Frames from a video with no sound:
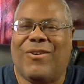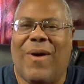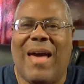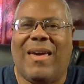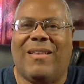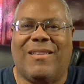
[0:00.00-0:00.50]
so
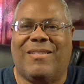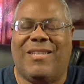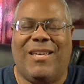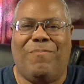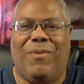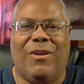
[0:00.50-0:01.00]
I get to
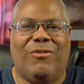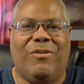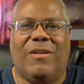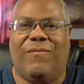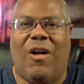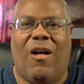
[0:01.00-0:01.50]
see
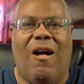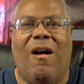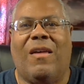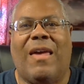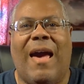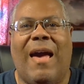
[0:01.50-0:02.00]
pictures of
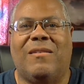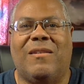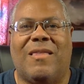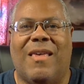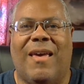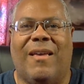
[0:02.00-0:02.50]
all kinds
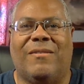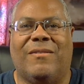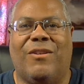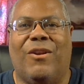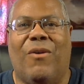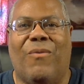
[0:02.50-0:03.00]
of things,
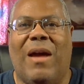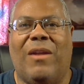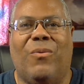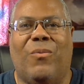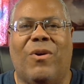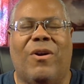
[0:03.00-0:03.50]
you know, around
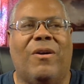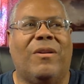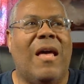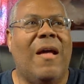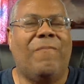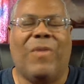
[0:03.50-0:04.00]
the
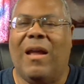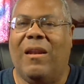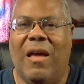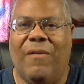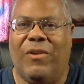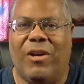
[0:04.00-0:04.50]
world. I
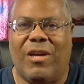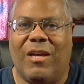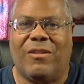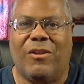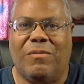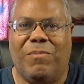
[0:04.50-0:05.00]
love looking
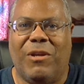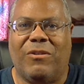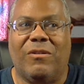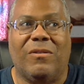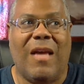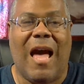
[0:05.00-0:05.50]
at those
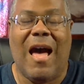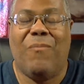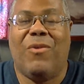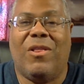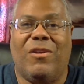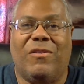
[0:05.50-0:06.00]
pictures. I'm
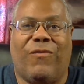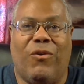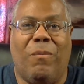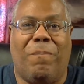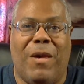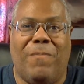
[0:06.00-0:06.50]
one of those
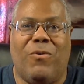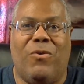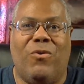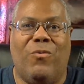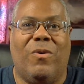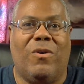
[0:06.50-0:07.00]
few
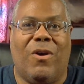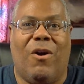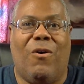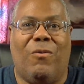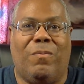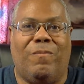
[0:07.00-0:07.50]
people who will
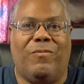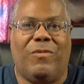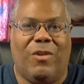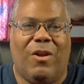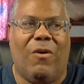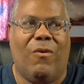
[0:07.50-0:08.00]
go,
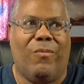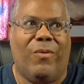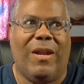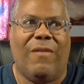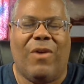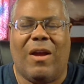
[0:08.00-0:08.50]
you know,
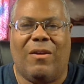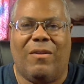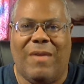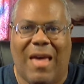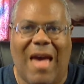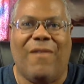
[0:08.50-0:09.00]
whenever I
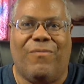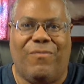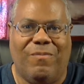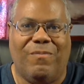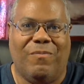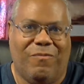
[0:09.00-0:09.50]
have
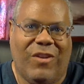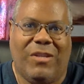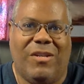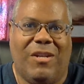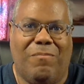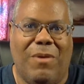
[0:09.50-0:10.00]

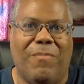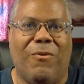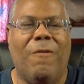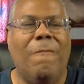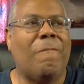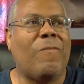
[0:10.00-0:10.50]
visited
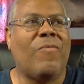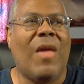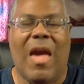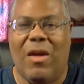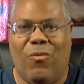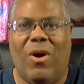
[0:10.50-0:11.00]
people
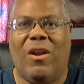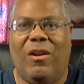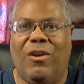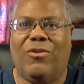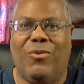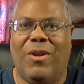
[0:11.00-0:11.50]
and want to
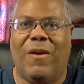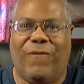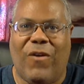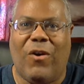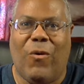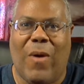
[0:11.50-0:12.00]
look through their
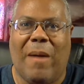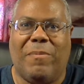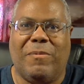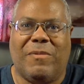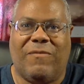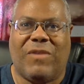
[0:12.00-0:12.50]
photo
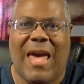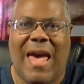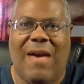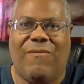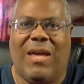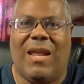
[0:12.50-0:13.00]
albums if they
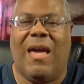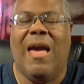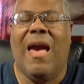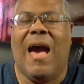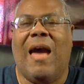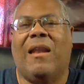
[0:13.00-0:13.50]
have any.
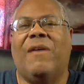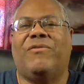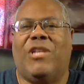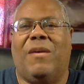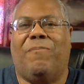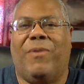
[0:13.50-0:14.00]
I love
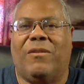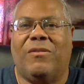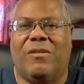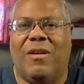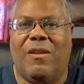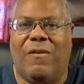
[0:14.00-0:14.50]
seeing
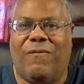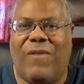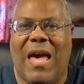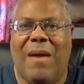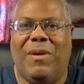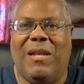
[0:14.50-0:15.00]
pictures of their
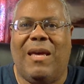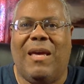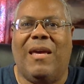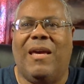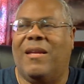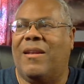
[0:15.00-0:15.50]

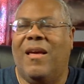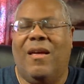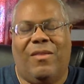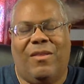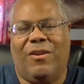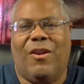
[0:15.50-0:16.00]
family and
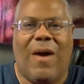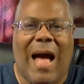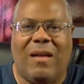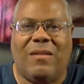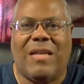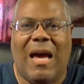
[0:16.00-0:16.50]
you know
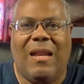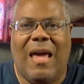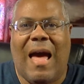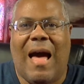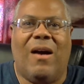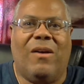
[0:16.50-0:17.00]
outside the
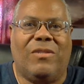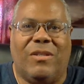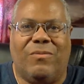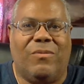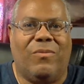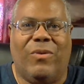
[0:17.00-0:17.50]
house
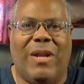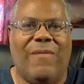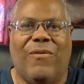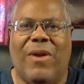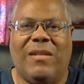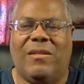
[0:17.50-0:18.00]
and
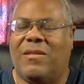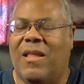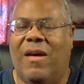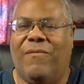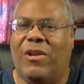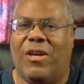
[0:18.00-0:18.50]
whatever. I just
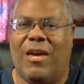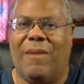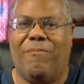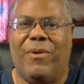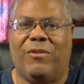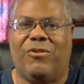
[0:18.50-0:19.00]
love looking
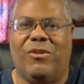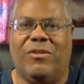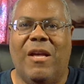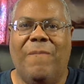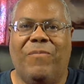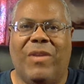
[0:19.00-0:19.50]
at
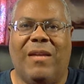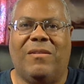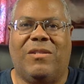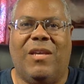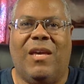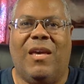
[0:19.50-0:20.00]
pictures and
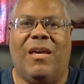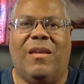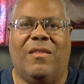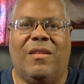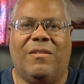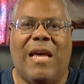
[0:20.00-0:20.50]

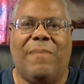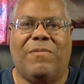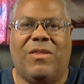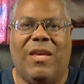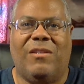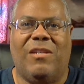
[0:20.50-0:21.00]
seeing the types
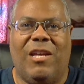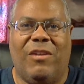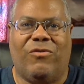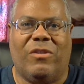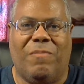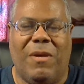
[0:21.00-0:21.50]
of things that
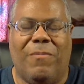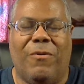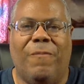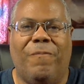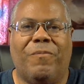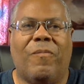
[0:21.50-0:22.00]
interest
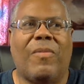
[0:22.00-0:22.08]
people.